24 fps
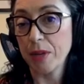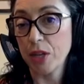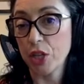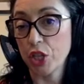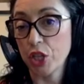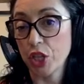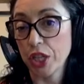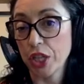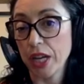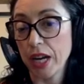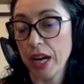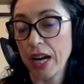
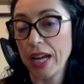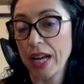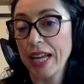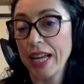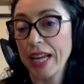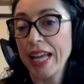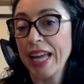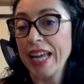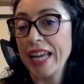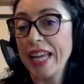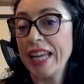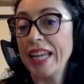image here
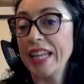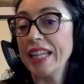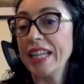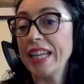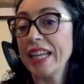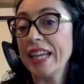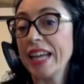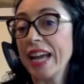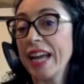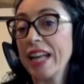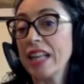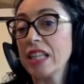
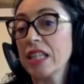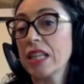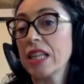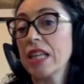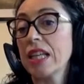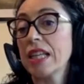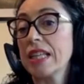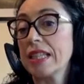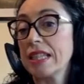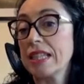indicates